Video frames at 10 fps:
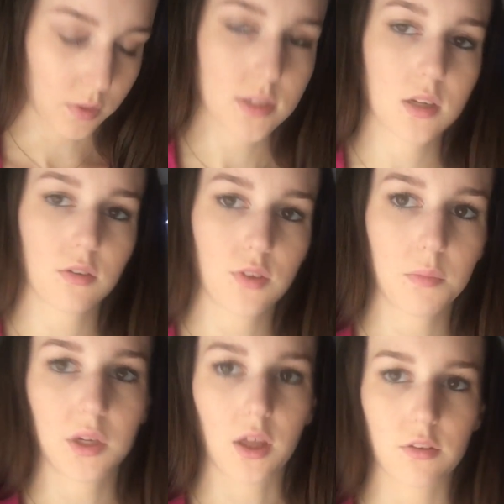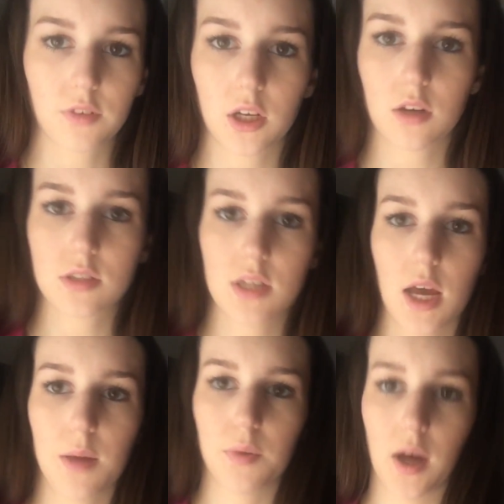was gonna film another video today,
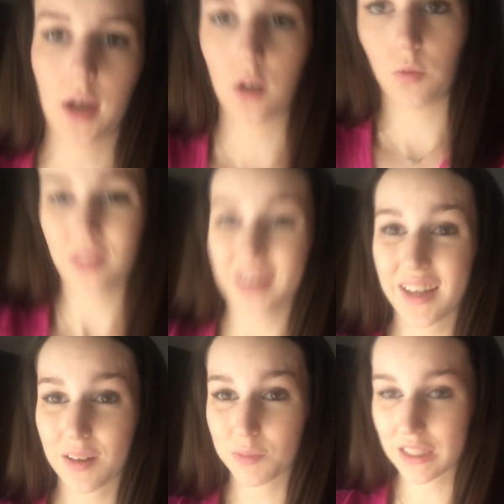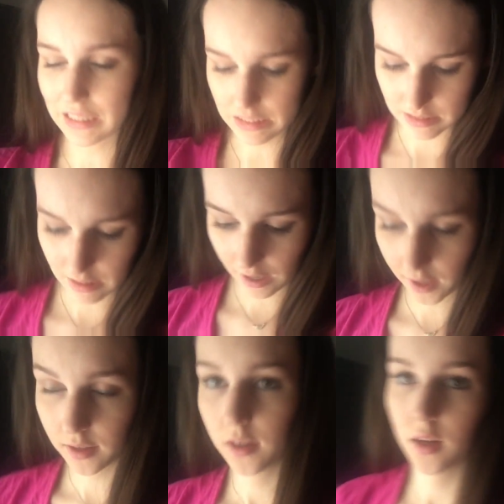but I don't think I'm gonna get to that.